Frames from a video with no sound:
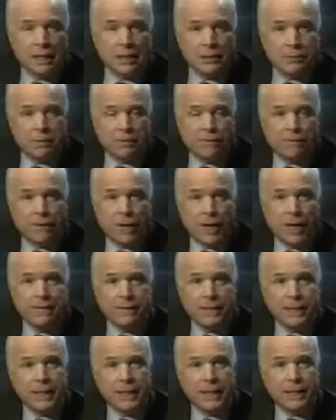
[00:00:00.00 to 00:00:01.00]
I spent
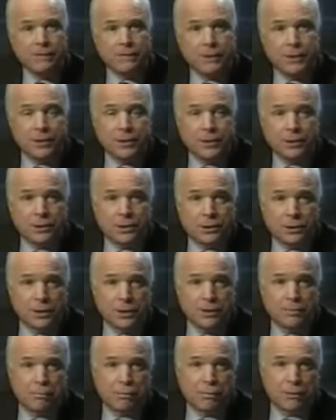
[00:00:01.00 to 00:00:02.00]
five and a half
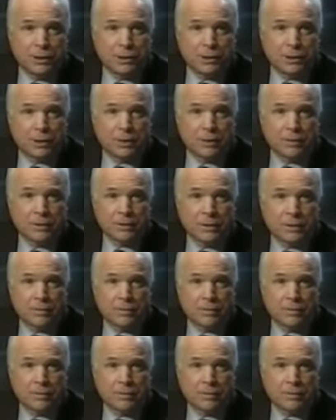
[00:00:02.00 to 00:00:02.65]
years in prison,